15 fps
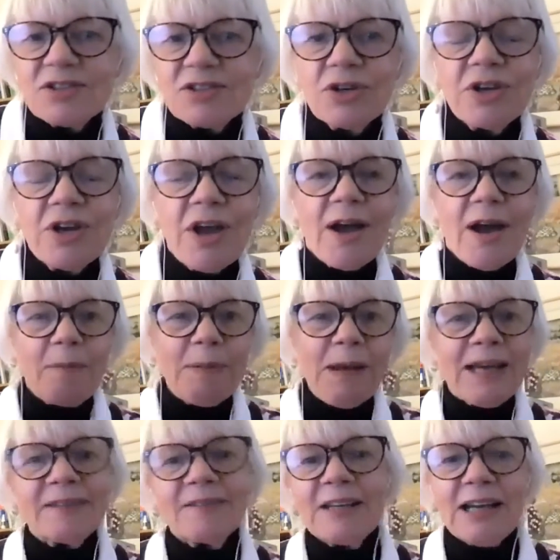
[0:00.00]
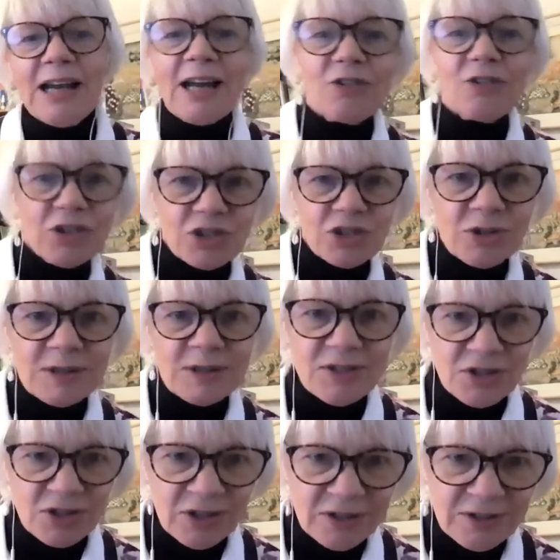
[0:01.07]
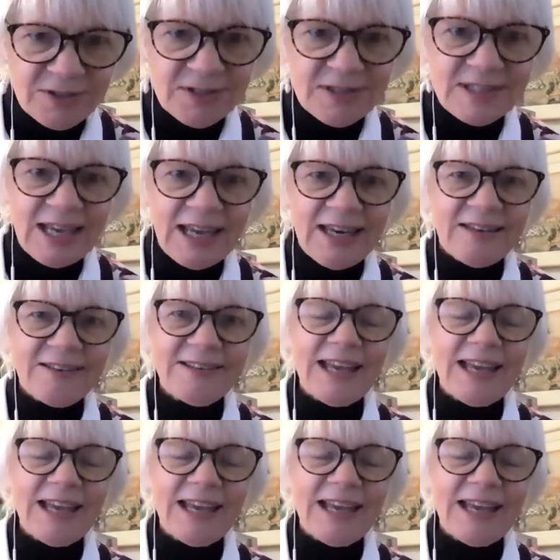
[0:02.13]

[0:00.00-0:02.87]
So about $100 and